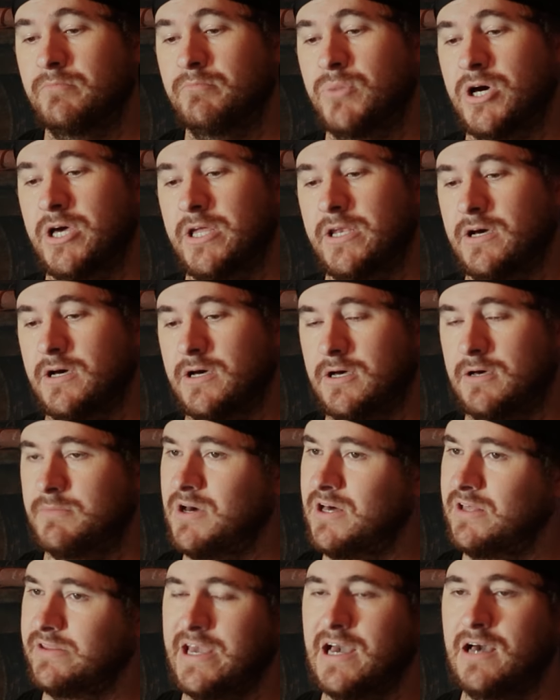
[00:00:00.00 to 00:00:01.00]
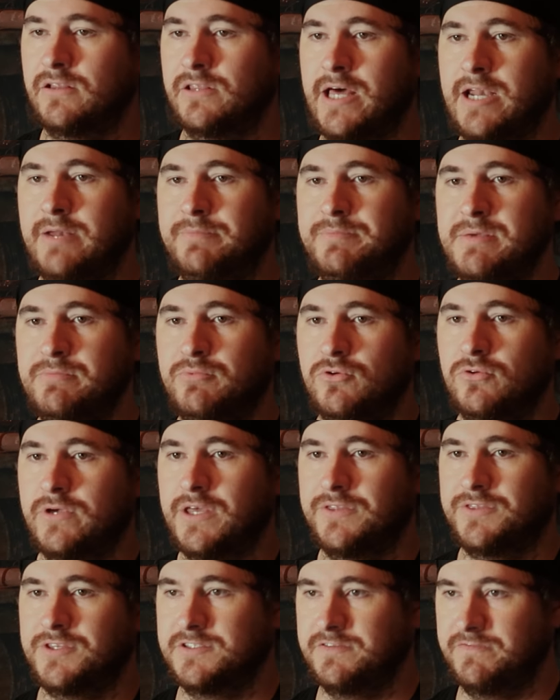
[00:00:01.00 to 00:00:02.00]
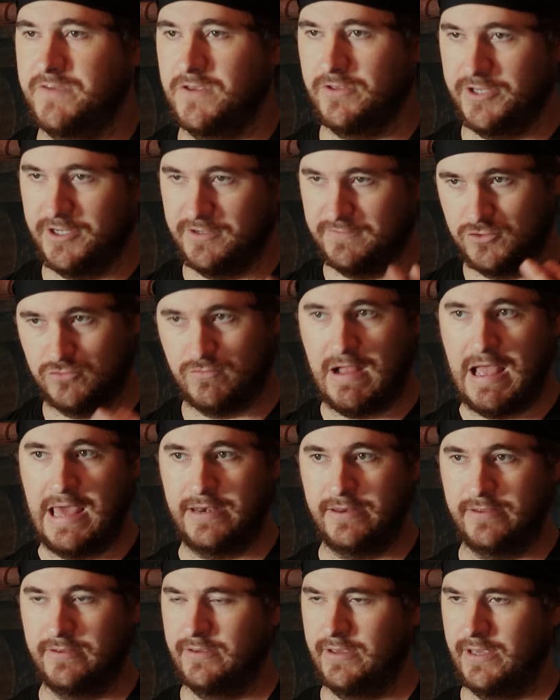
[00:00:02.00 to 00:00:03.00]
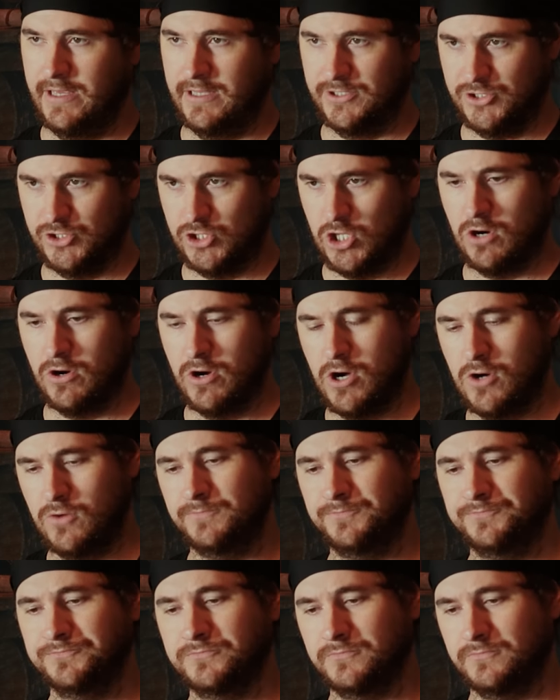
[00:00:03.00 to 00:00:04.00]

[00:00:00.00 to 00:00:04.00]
But yeah, a lot of people get this feeling of dread and sorrow,